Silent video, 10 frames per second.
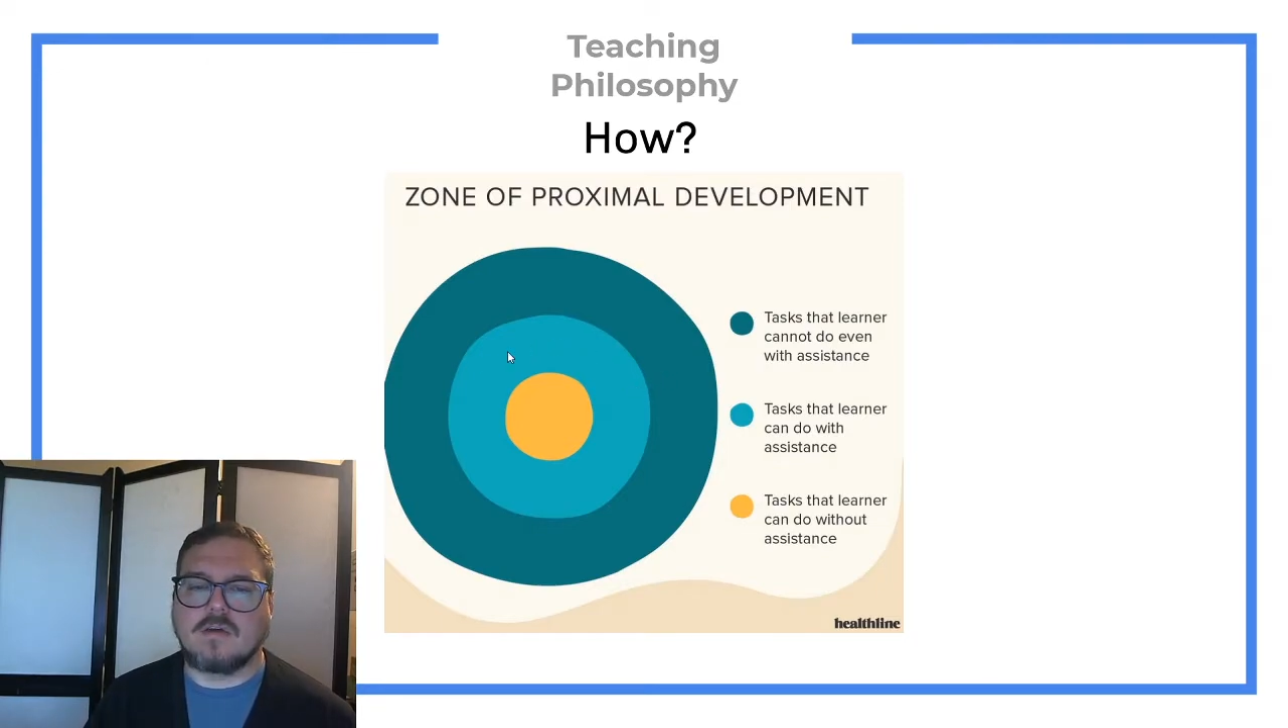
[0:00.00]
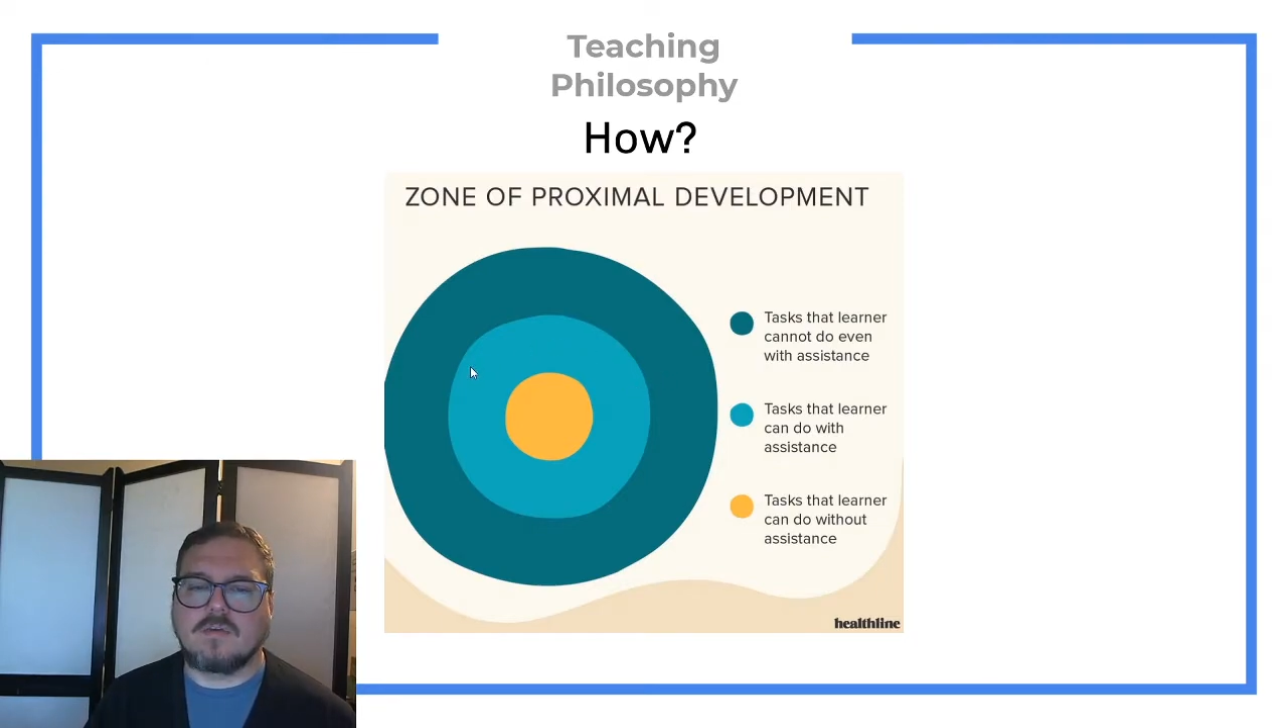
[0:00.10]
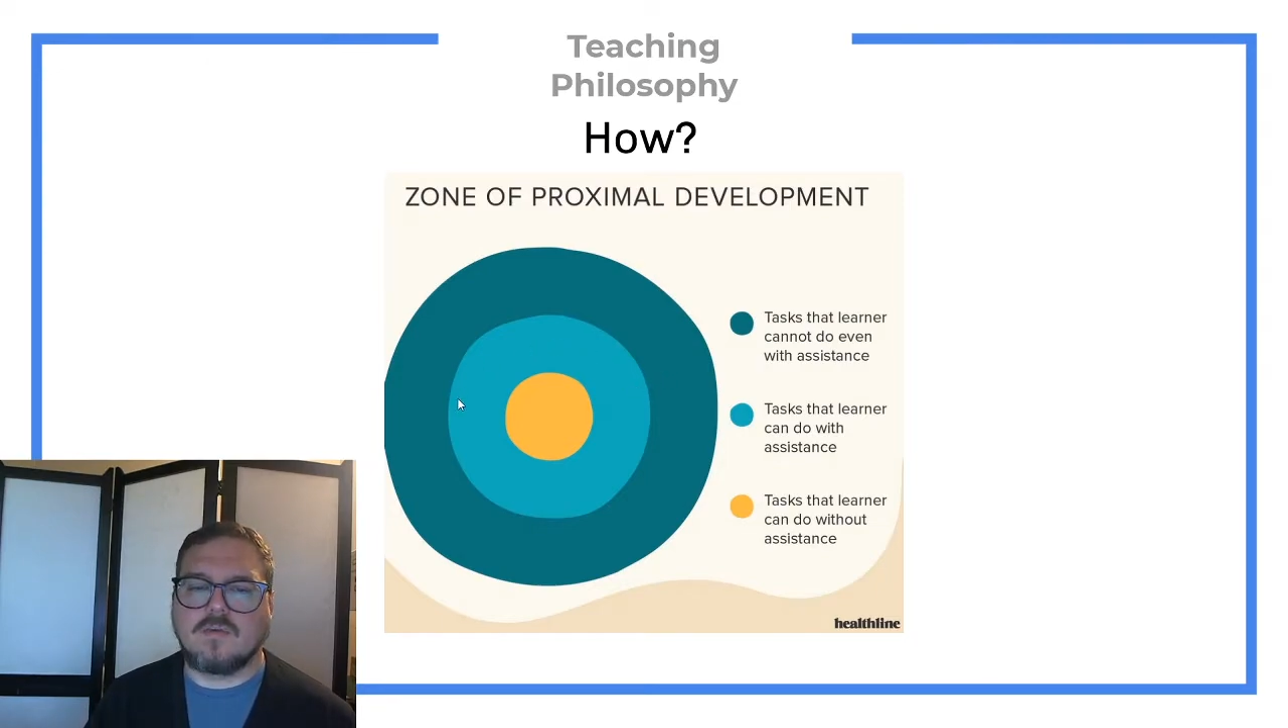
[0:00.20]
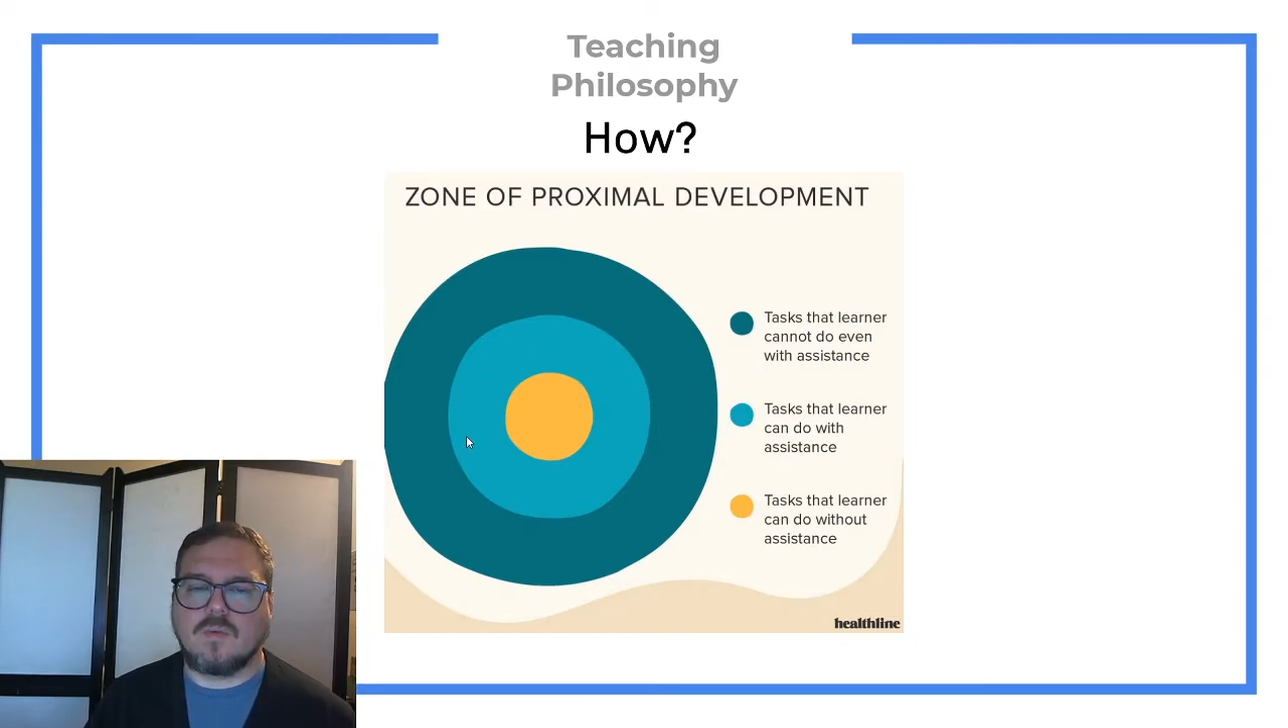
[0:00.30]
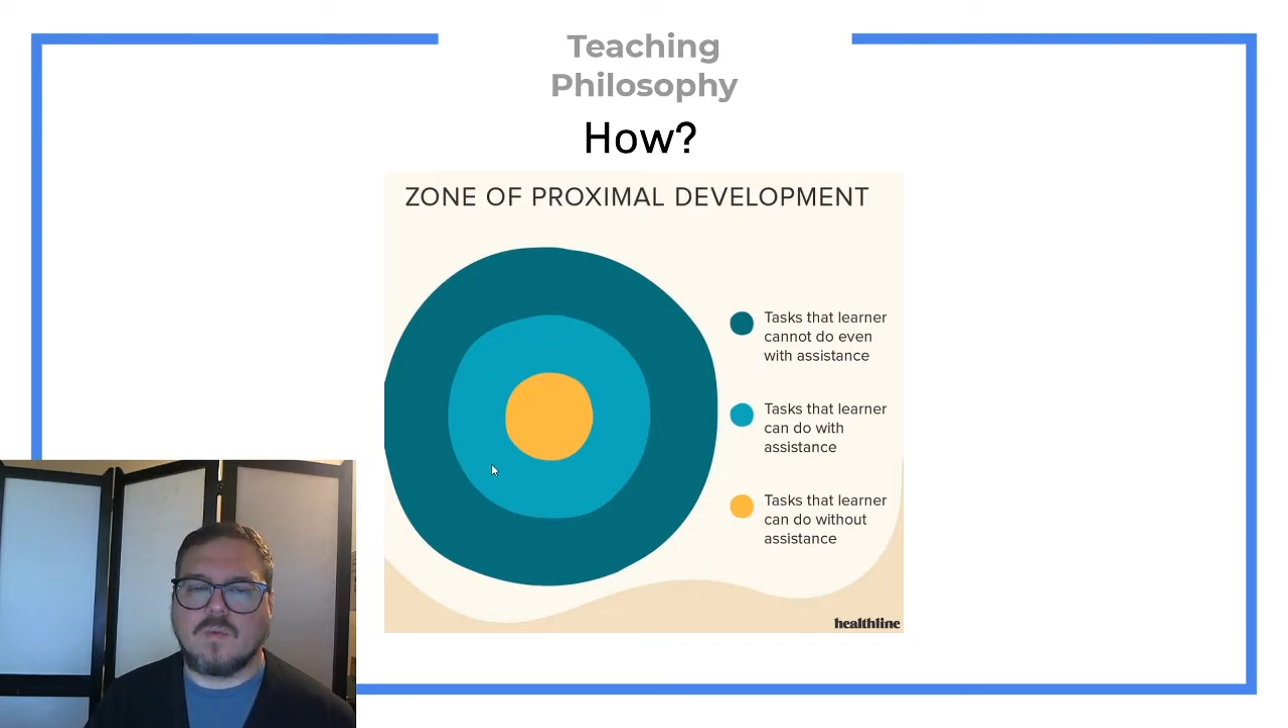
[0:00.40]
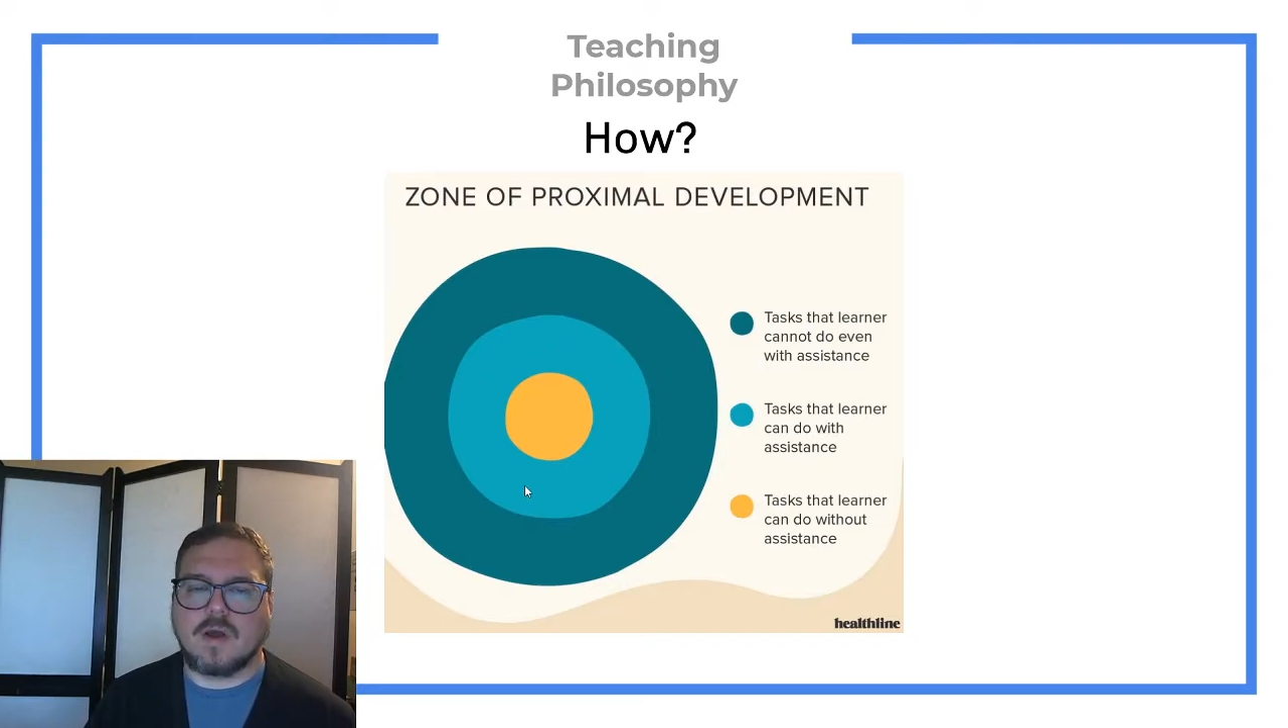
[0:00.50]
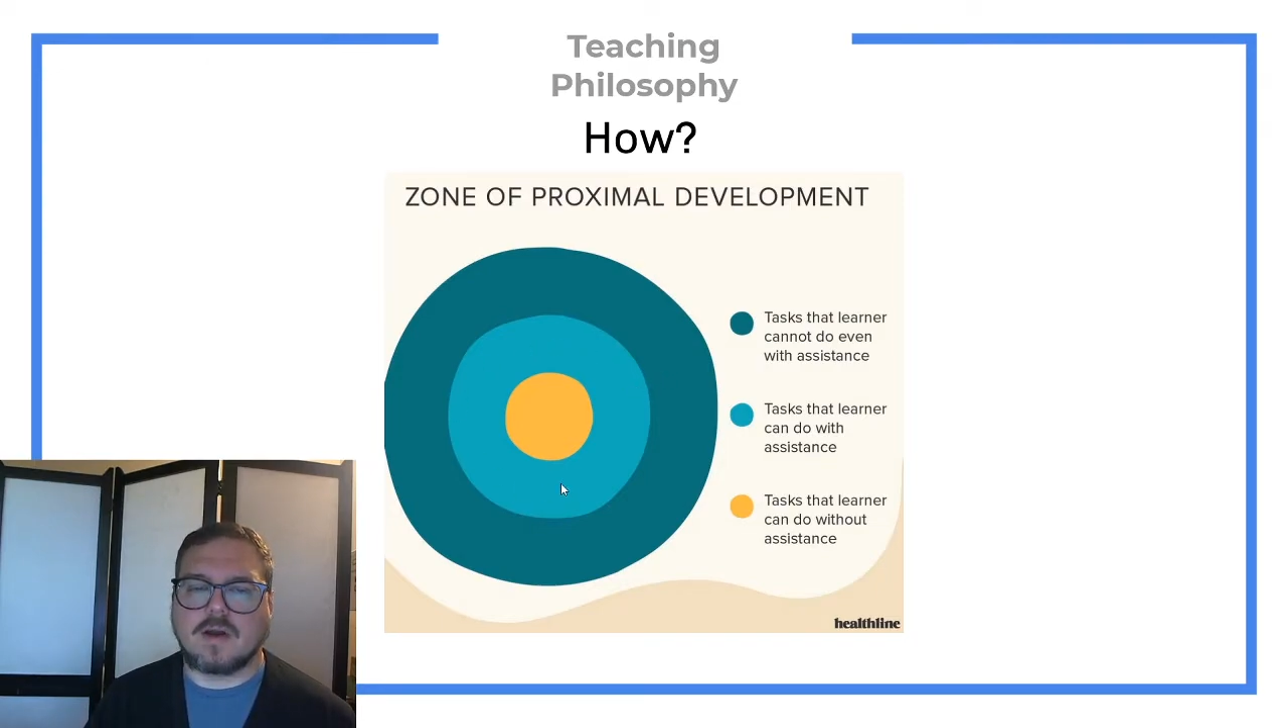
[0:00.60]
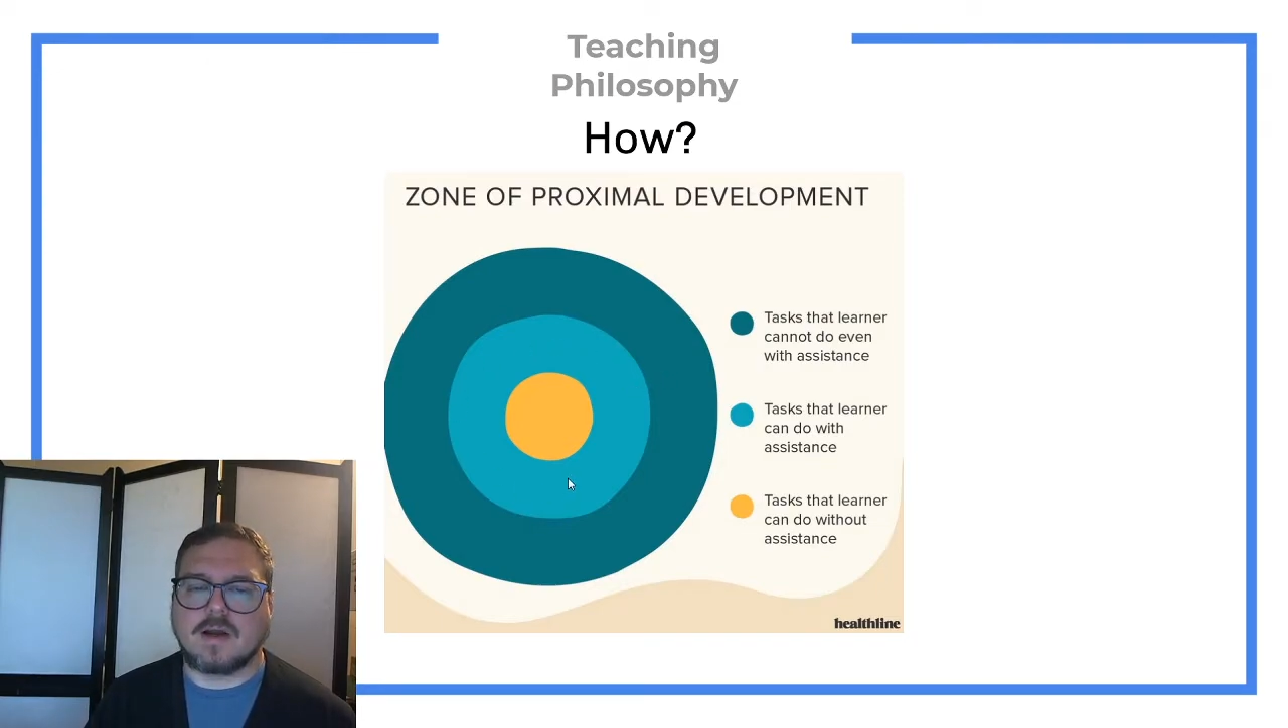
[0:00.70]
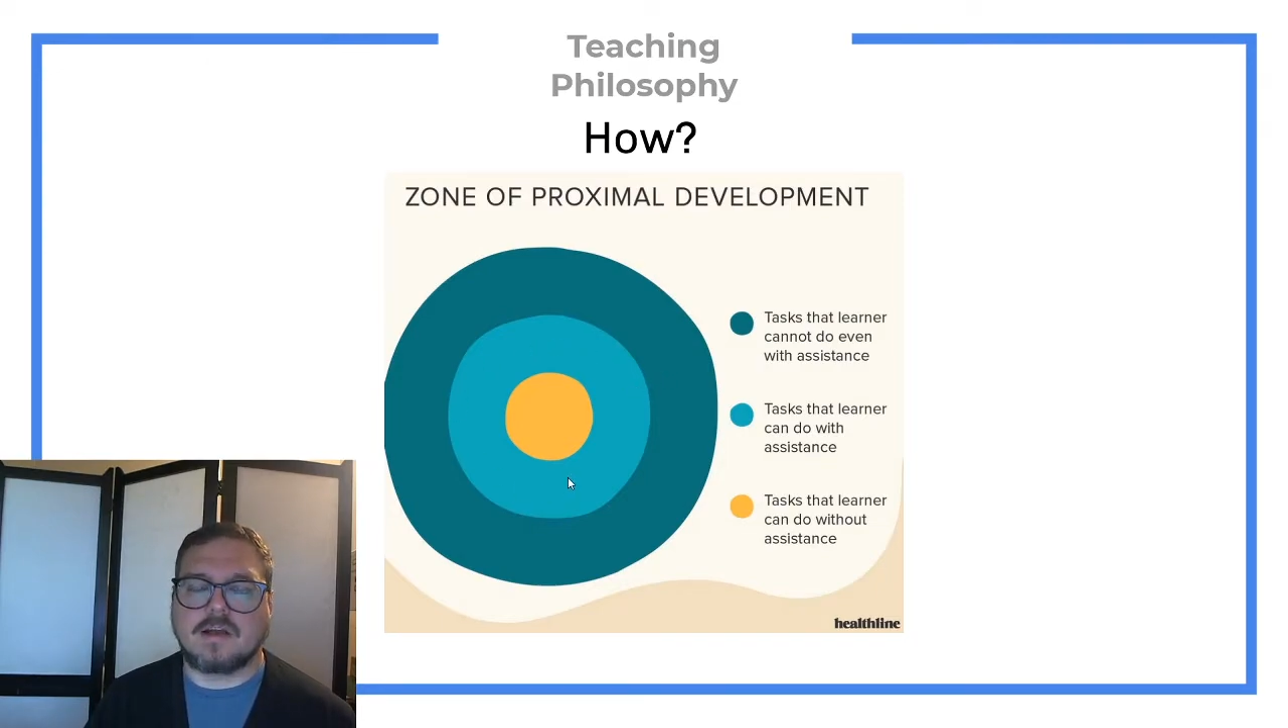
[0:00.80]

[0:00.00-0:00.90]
of what you're going